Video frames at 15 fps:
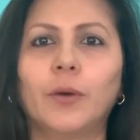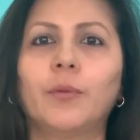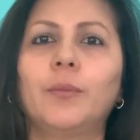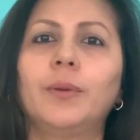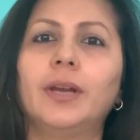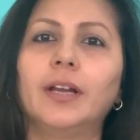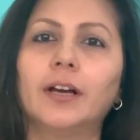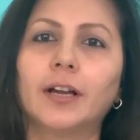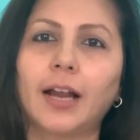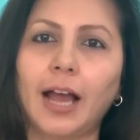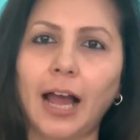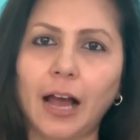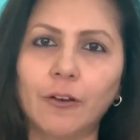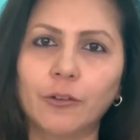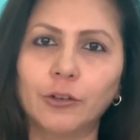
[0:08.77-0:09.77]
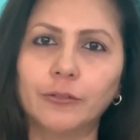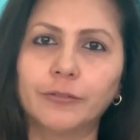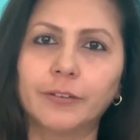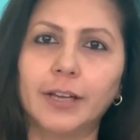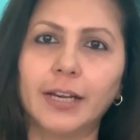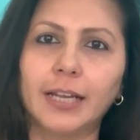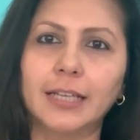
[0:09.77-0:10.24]
We will learn how your
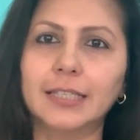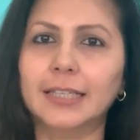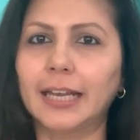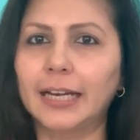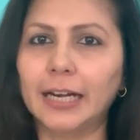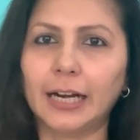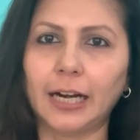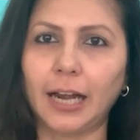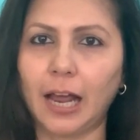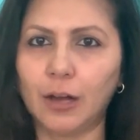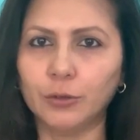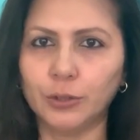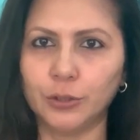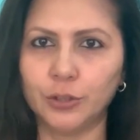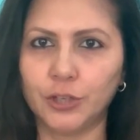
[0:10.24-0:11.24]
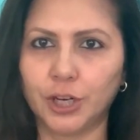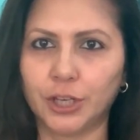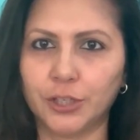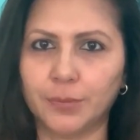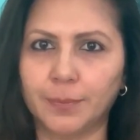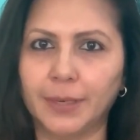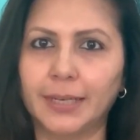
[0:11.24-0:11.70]
feelings can cloud your
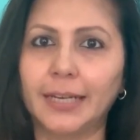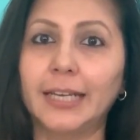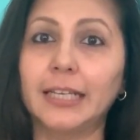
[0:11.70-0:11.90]
judgment,